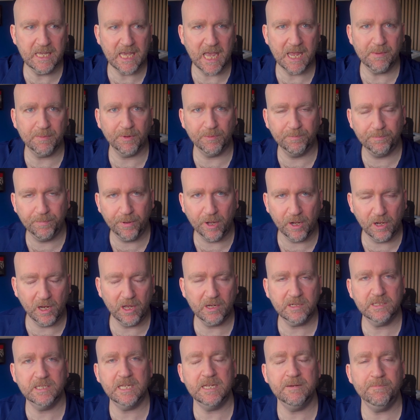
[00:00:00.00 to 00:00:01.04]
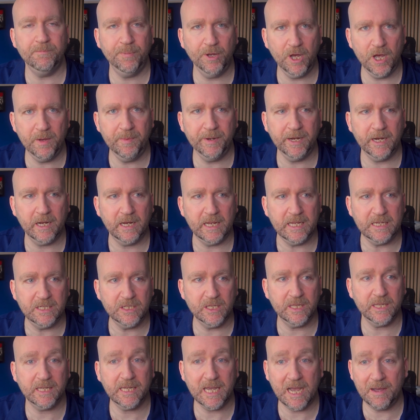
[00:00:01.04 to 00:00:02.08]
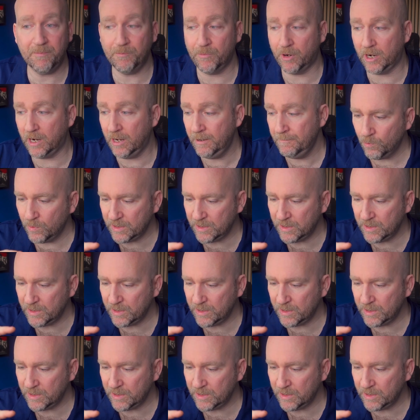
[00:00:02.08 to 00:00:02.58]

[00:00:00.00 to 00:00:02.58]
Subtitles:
cable plugged in permanently to the camera,